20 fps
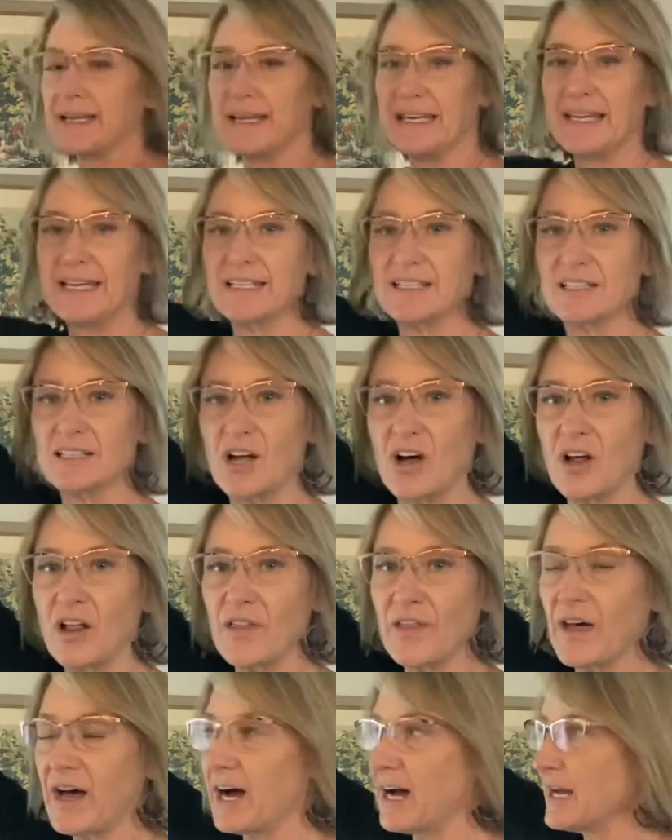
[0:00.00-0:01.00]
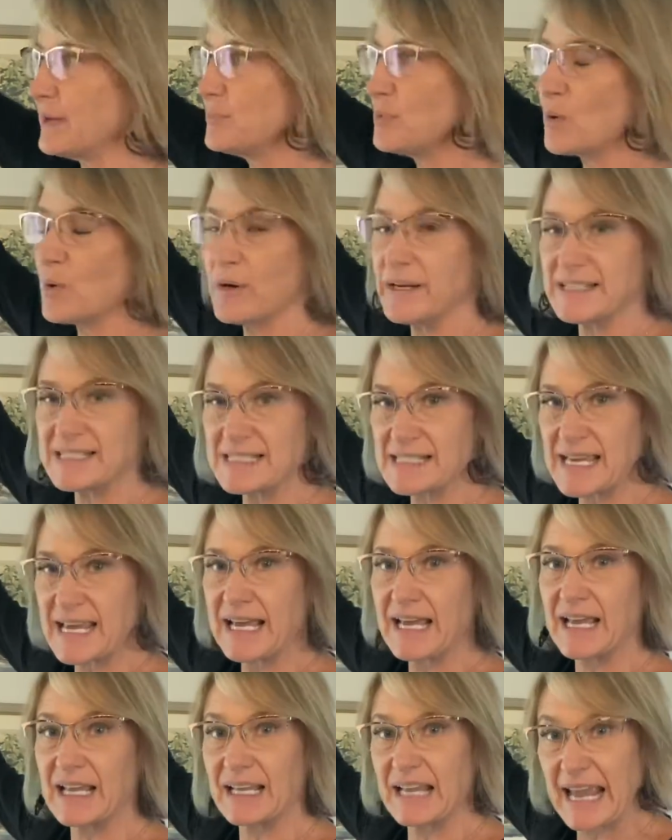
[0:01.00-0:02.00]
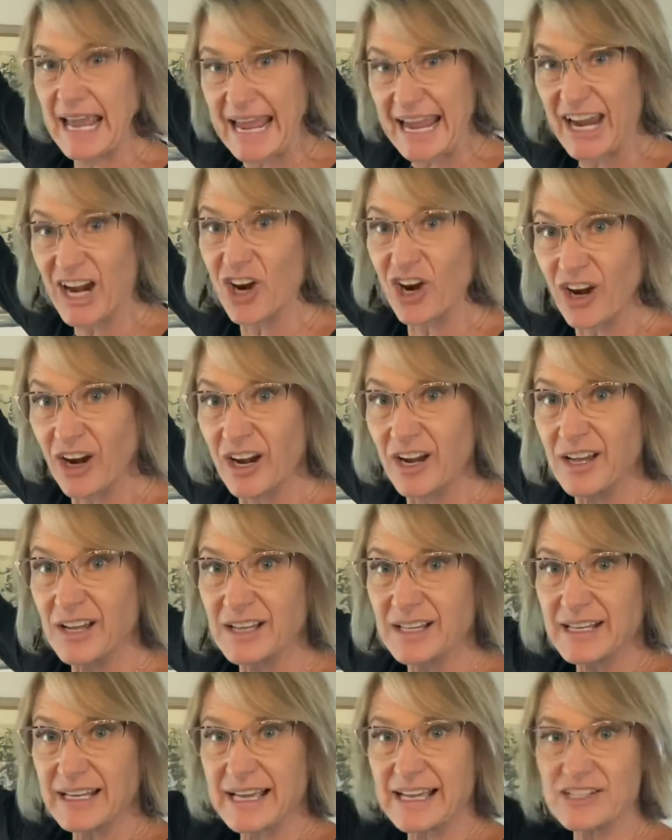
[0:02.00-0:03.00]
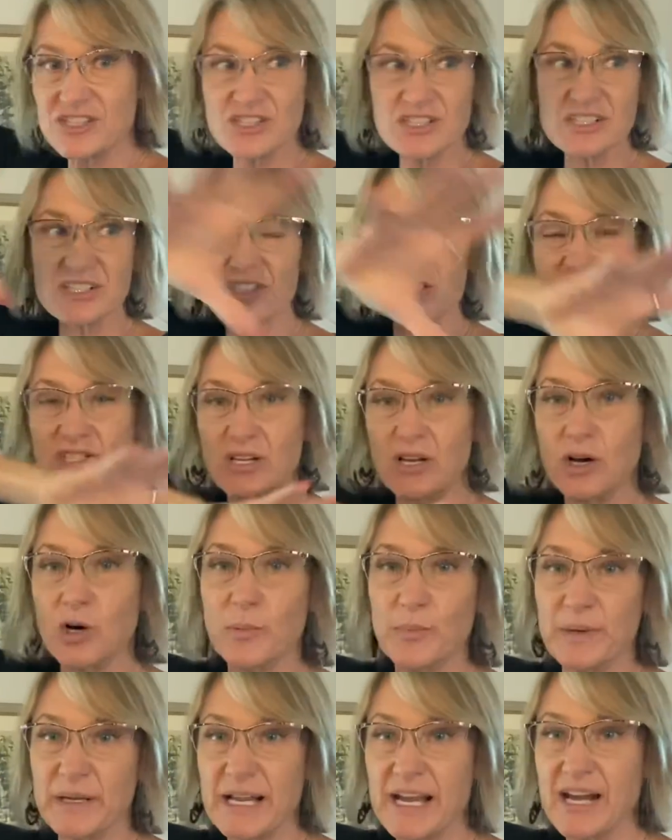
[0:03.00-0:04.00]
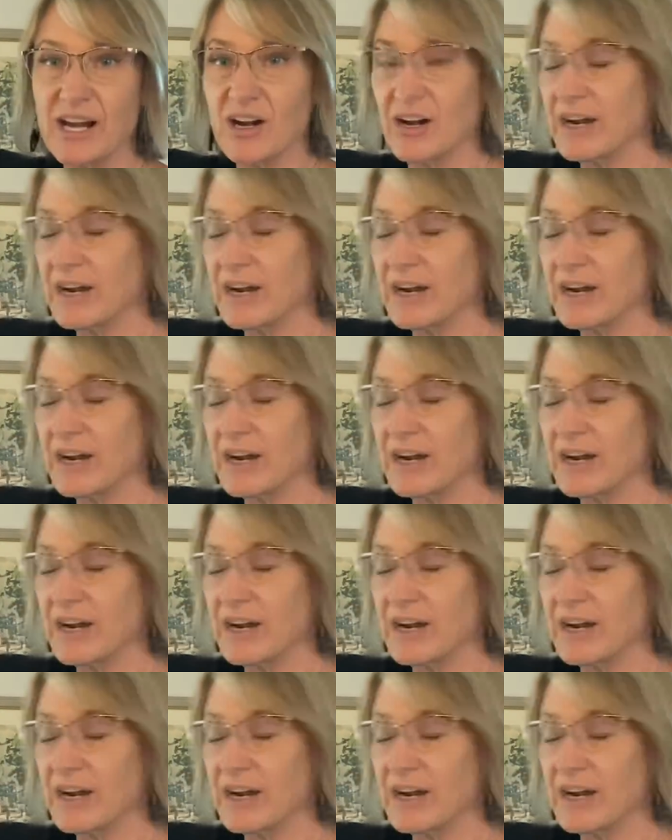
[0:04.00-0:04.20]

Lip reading: hitting all the high points and air, and just open air